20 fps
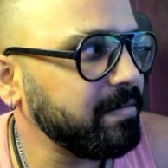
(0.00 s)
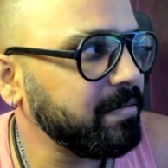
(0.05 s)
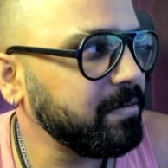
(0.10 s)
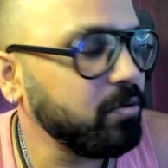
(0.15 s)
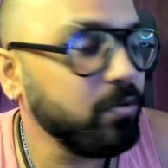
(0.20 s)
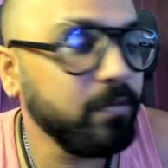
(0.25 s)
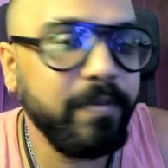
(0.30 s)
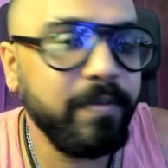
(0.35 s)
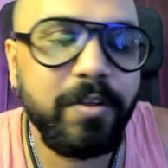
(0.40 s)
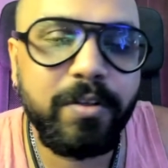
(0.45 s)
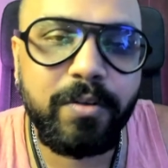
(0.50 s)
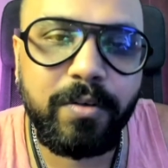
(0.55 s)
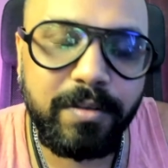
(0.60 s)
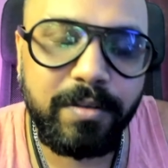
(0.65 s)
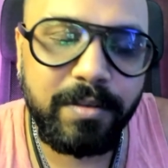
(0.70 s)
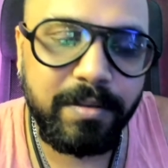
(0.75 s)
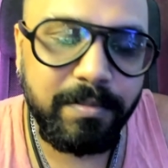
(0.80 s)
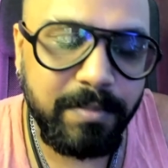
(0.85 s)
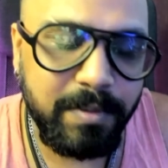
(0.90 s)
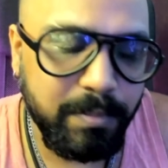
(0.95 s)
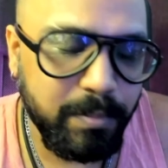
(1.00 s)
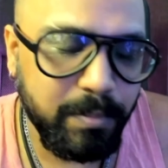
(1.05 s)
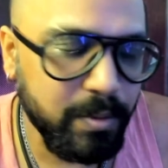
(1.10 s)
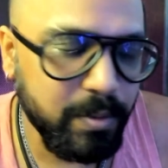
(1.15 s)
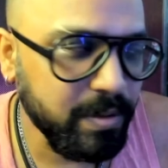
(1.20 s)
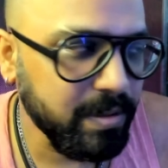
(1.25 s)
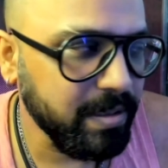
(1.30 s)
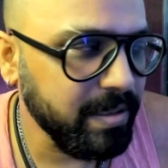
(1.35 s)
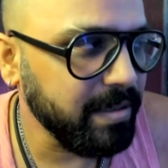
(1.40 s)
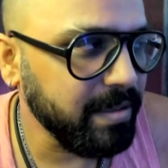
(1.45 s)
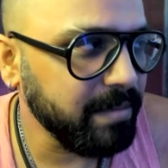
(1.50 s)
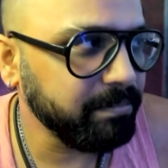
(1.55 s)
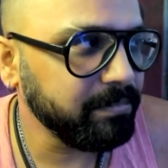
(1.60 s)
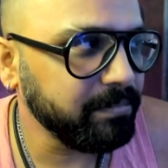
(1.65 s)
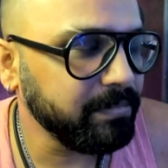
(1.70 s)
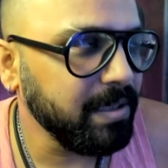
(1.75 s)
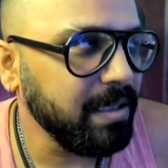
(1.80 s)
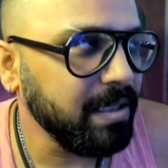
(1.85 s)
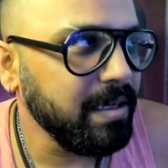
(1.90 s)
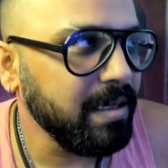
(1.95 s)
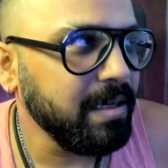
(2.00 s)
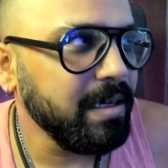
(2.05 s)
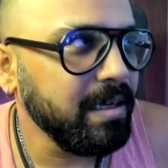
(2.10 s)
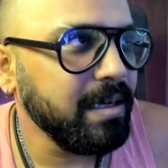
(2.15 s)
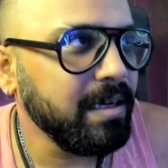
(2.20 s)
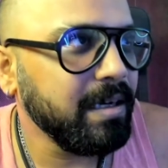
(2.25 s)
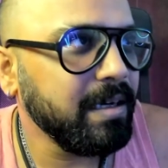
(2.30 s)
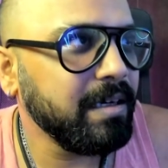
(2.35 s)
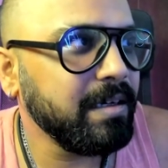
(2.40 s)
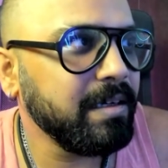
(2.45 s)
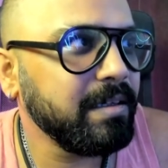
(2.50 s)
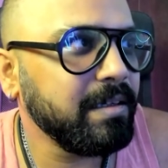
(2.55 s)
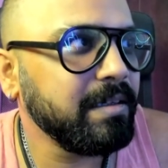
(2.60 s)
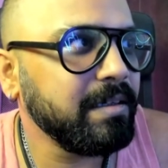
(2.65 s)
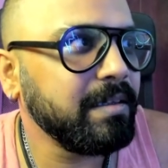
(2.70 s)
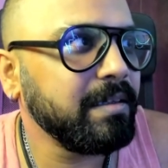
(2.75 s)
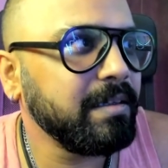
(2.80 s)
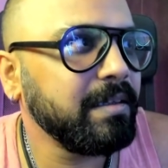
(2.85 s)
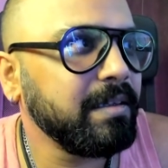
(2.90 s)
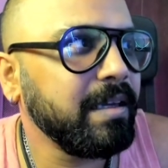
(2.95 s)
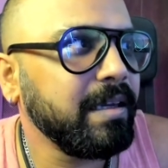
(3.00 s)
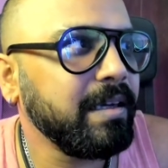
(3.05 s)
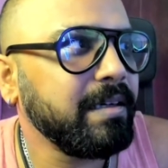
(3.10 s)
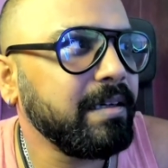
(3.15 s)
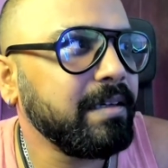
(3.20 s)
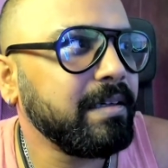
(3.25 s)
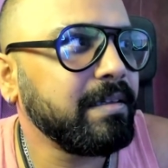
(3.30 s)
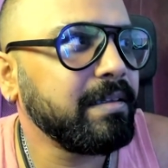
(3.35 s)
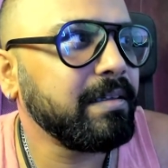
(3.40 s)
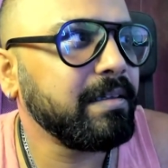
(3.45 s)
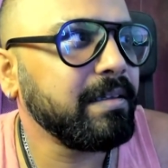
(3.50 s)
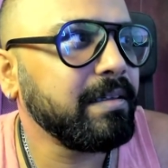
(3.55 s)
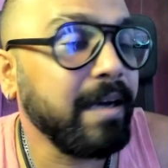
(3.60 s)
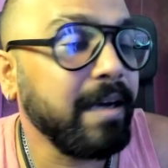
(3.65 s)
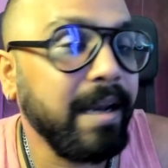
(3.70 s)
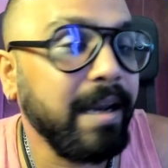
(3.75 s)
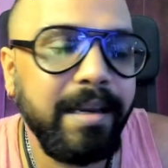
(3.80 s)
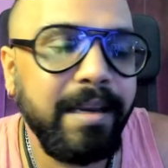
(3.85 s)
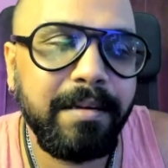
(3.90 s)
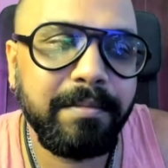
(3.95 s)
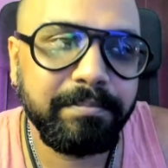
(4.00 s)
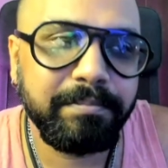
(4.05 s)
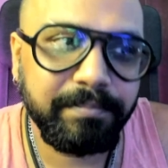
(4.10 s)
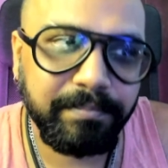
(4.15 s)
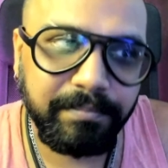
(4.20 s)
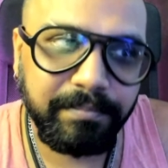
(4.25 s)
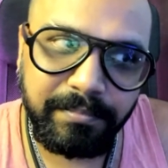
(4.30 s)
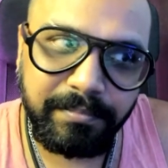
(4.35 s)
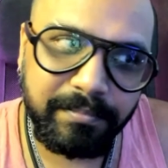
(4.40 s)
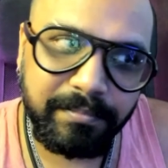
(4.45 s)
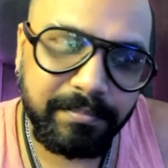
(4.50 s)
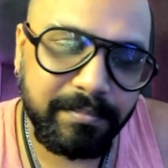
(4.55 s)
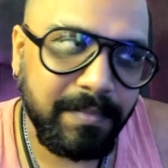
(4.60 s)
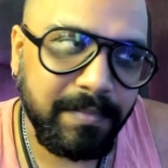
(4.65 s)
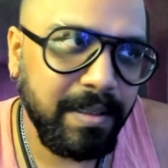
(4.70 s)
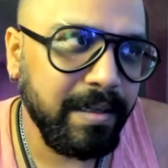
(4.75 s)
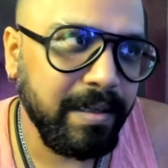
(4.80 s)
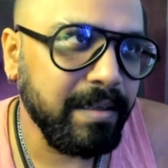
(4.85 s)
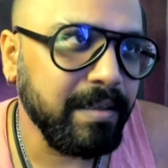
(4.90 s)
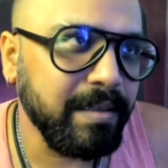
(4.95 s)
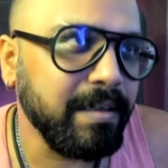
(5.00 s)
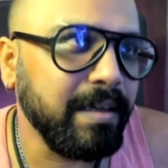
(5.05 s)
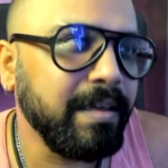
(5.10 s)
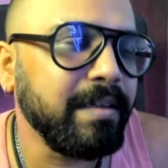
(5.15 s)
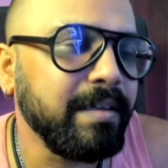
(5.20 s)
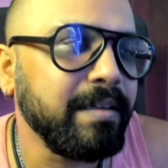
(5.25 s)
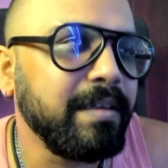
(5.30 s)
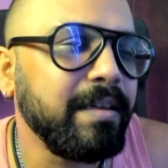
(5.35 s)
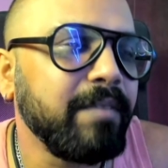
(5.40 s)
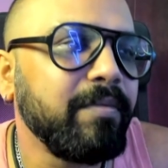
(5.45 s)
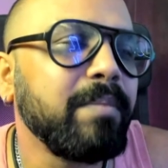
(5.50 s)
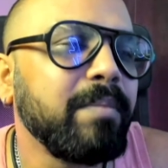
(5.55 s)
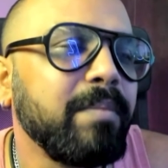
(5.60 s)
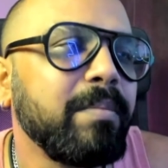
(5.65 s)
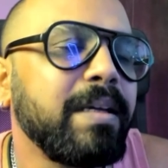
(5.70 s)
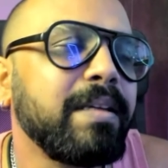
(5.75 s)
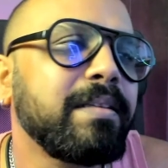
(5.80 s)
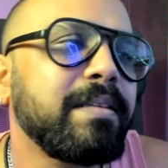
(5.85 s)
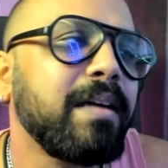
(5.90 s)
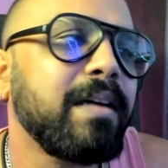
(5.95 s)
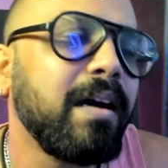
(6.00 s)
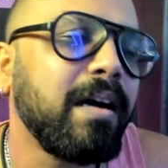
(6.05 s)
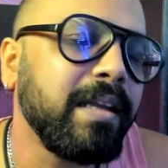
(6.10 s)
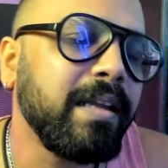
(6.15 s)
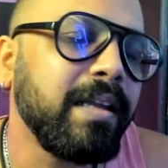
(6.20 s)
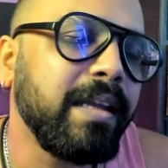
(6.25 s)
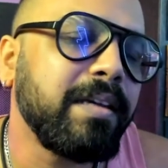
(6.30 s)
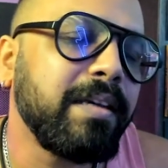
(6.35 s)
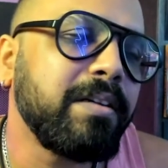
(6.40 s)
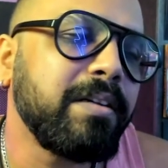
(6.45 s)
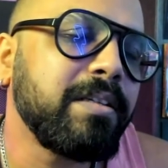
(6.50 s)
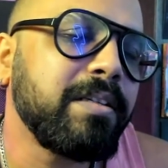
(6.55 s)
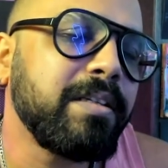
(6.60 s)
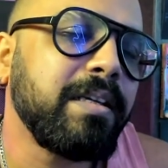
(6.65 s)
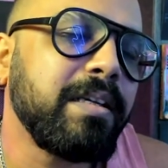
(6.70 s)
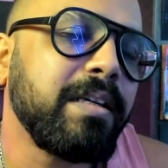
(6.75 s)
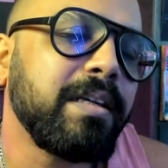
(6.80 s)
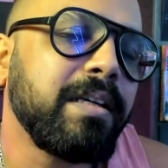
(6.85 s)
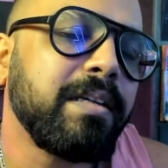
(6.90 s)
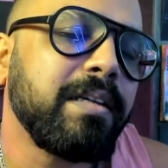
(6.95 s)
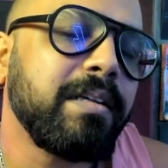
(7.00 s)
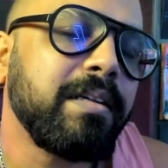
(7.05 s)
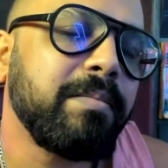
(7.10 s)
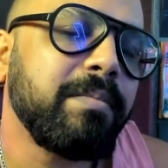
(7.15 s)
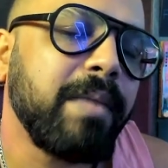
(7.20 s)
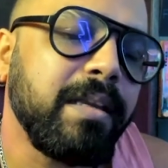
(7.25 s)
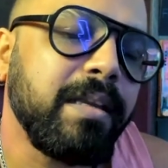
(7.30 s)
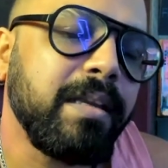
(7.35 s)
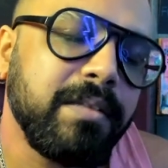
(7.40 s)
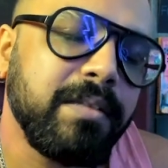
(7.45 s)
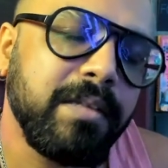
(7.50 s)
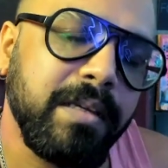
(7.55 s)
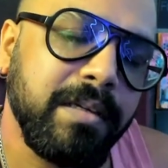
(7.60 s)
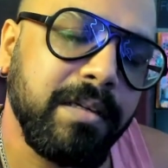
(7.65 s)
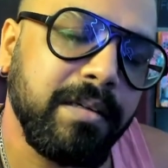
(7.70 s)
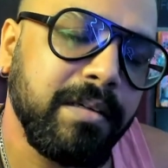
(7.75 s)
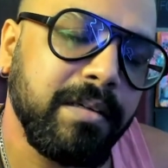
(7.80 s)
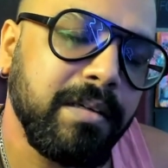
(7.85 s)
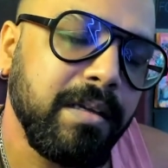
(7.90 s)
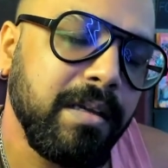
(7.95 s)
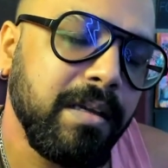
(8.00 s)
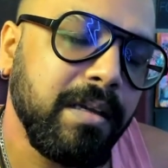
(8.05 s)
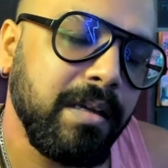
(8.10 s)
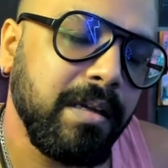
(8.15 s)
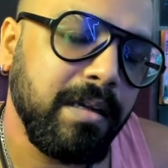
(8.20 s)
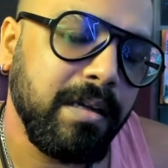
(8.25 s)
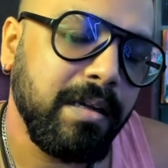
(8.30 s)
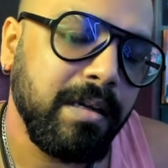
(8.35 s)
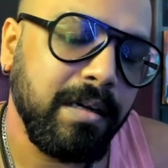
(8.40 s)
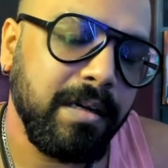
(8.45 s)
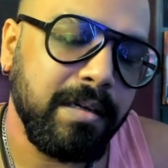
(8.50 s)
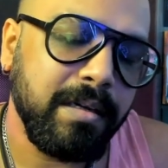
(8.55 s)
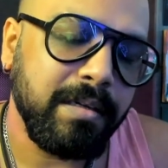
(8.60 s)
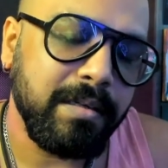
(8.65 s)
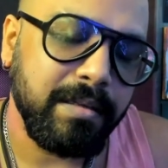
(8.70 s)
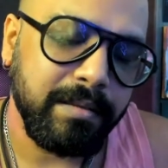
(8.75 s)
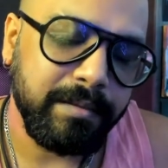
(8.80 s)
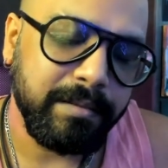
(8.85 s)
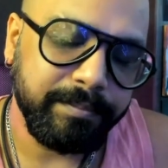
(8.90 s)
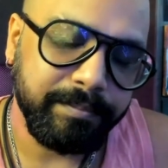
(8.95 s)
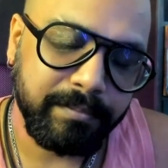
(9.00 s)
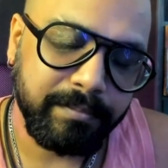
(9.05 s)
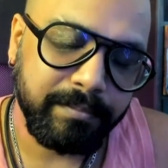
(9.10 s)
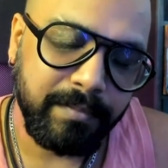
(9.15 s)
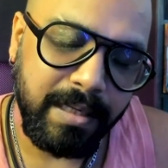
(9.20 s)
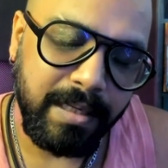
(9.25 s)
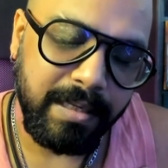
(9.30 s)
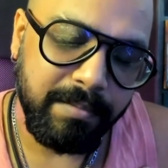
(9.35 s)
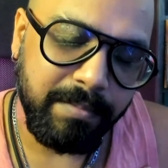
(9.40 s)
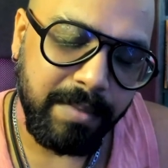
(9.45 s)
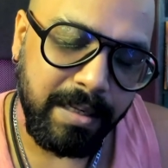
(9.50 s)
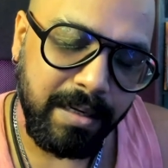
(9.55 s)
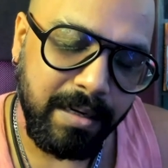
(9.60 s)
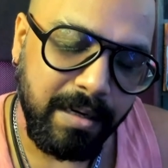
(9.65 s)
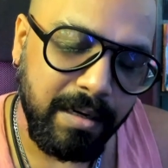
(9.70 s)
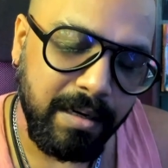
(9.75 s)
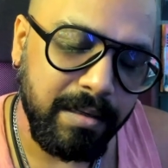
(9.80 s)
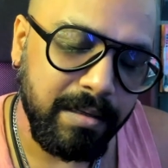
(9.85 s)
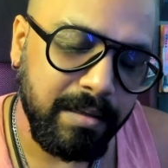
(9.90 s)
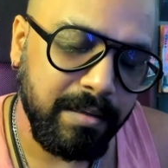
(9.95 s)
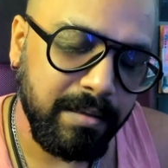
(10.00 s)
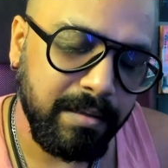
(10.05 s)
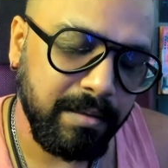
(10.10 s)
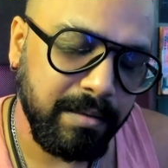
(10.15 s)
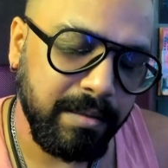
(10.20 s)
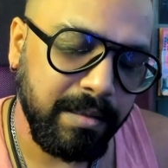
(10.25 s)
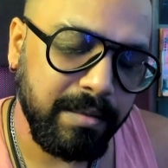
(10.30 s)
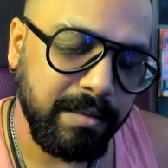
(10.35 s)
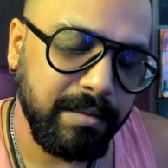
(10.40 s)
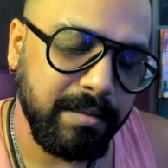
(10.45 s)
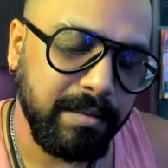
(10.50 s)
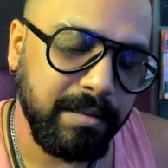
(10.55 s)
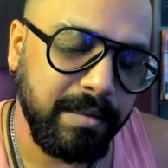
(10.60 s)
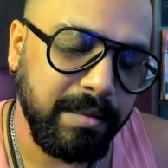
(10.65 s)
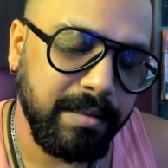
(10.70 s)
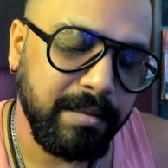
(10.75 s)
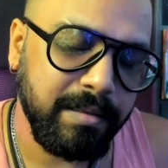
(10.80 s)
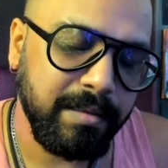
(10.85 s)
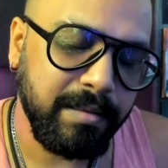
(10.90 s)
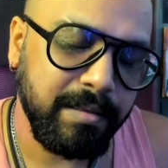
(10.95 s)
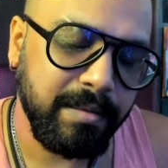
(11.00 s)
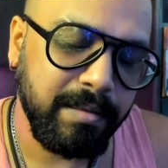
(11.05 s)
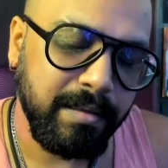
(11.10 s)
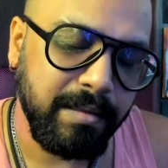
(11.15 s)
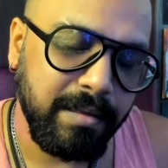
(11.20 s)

Sufi songs mostly, and crying and giving my heart energy and imagining that my heart is